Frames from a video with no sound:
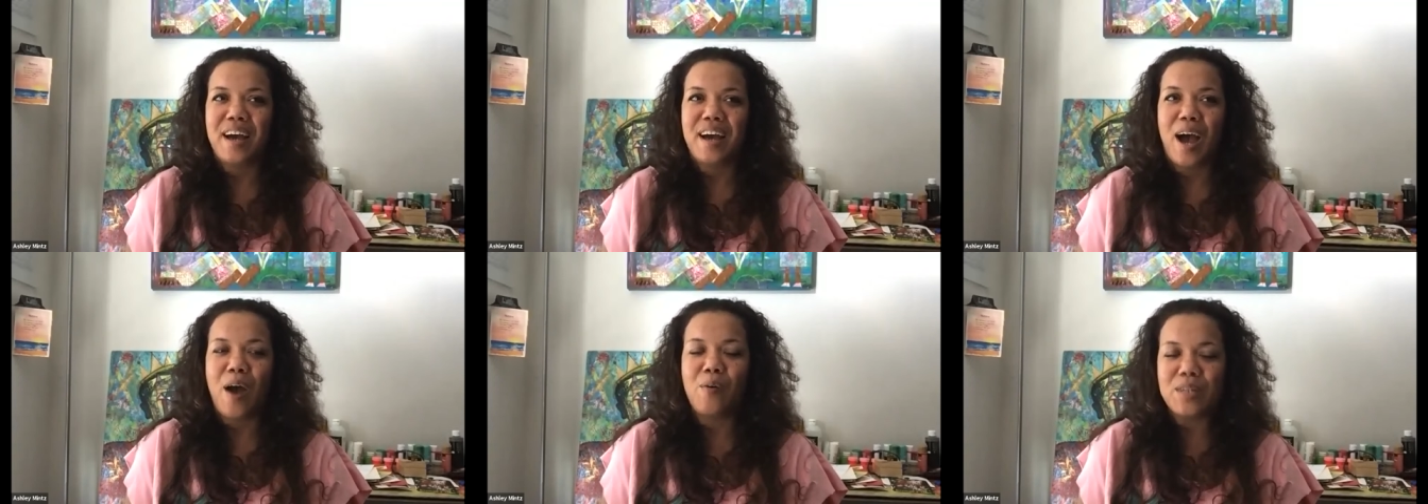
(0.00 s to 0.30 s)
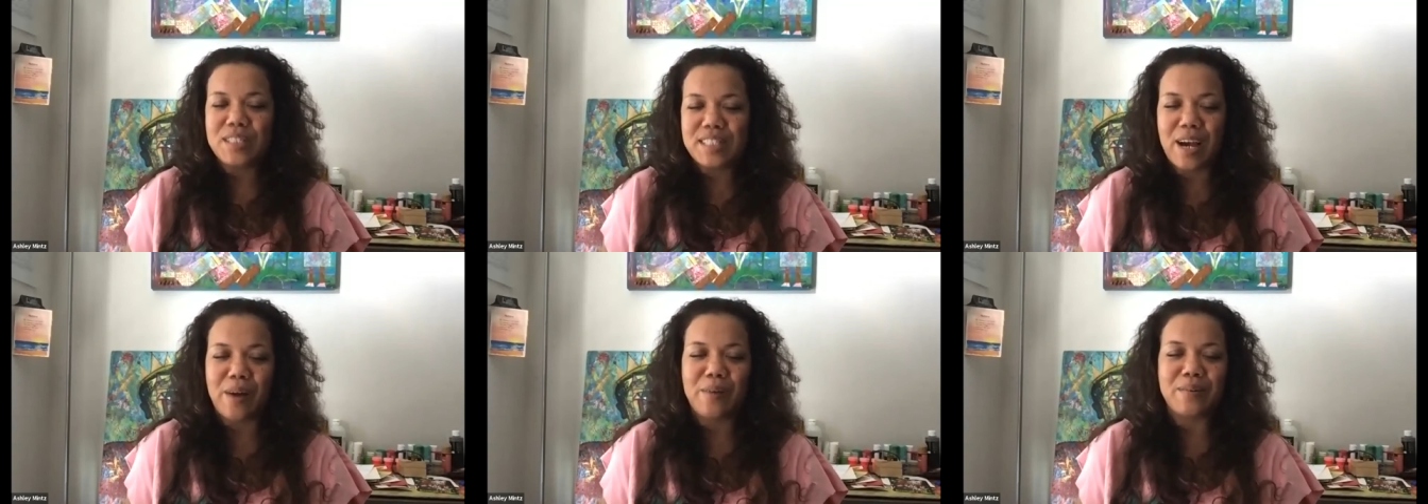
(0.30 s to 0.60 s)
I
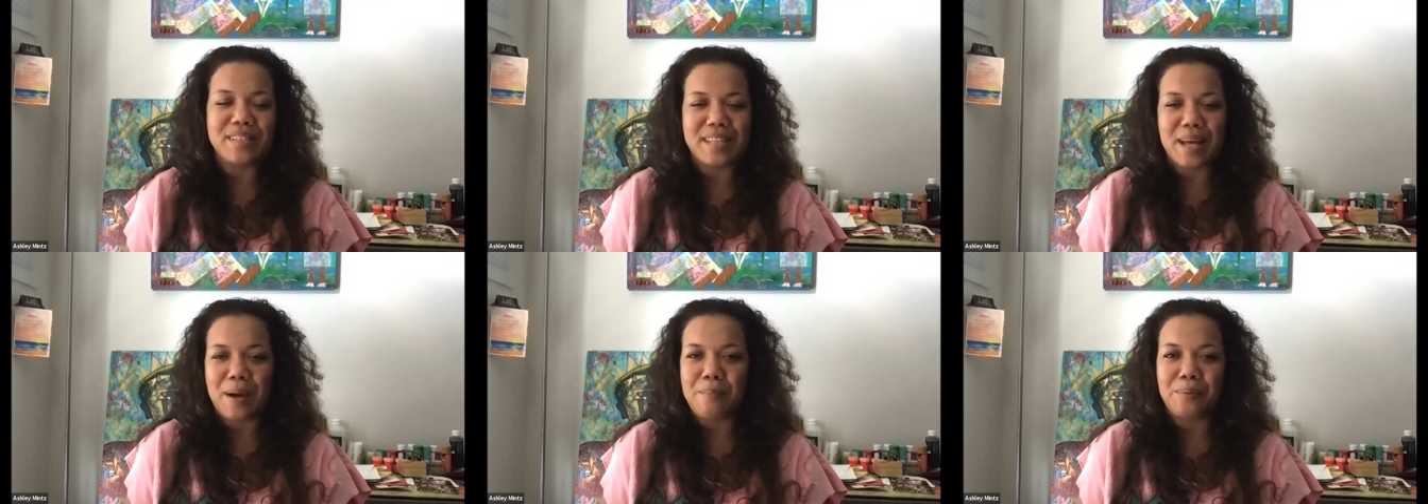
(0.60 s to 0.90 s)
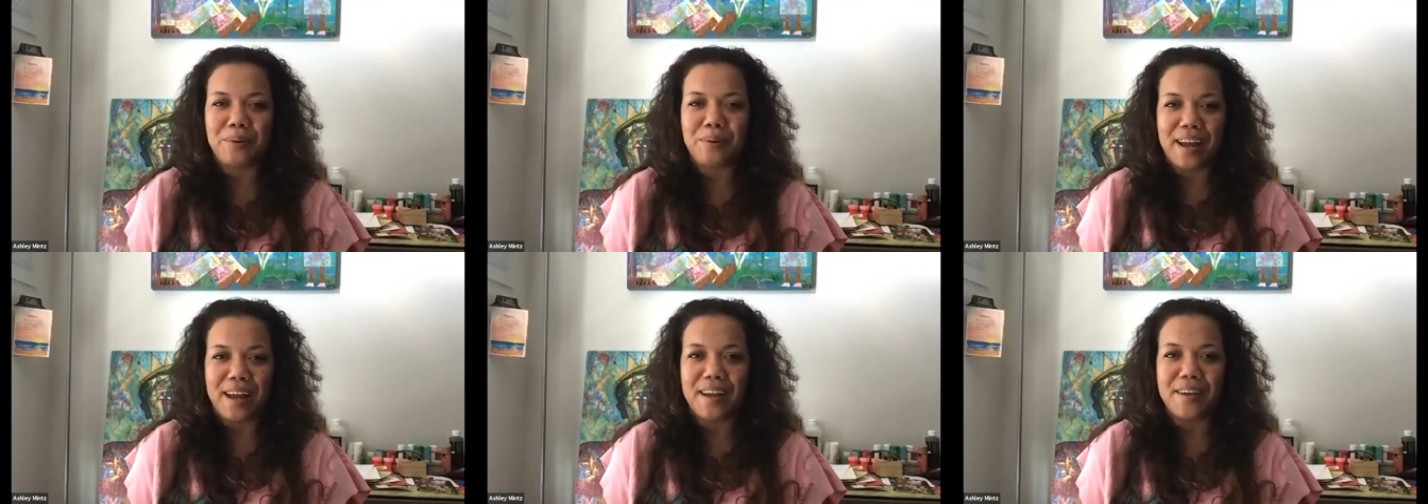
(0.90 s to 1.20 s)
wish I was that
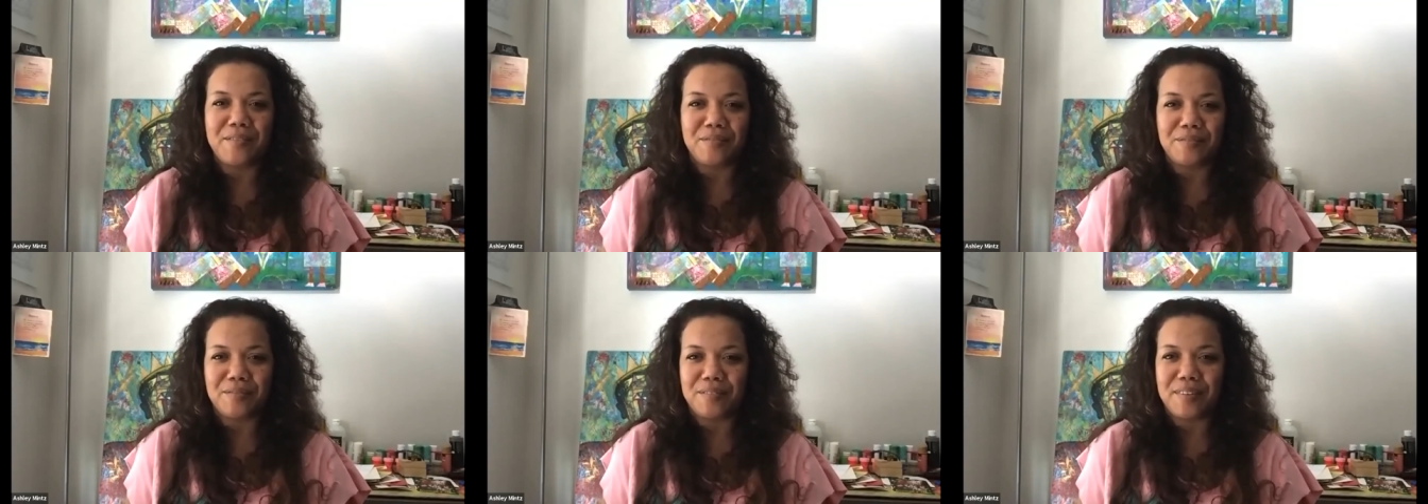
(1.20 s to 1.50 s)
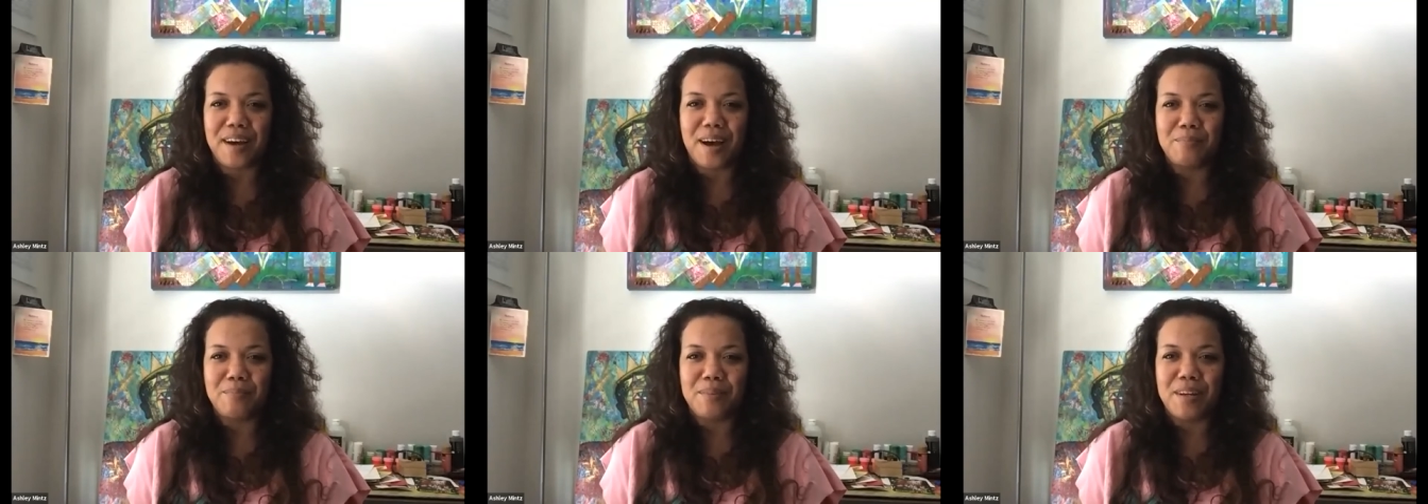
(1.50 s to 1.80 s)
brave.
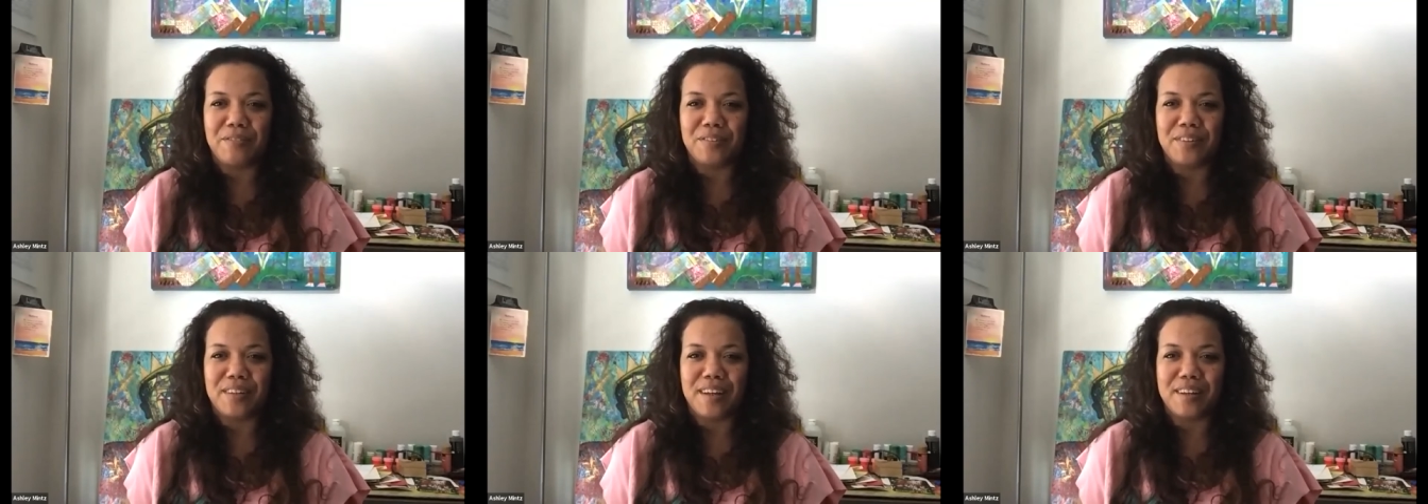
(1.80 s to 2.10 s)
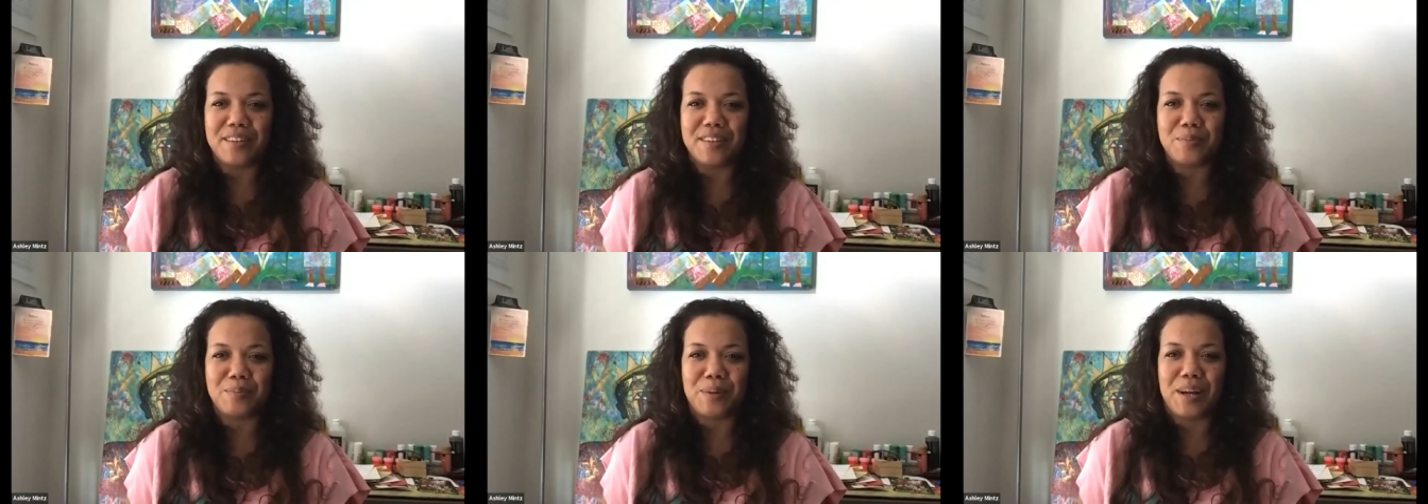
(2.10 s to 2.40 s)
I'm definitely
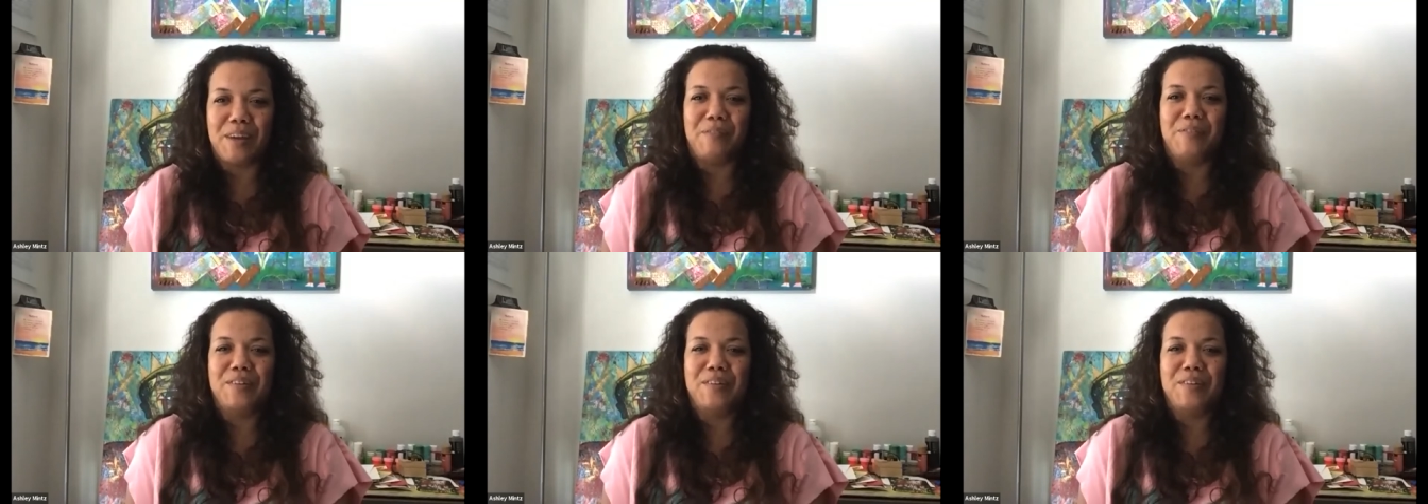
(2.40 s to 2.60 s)
not as brave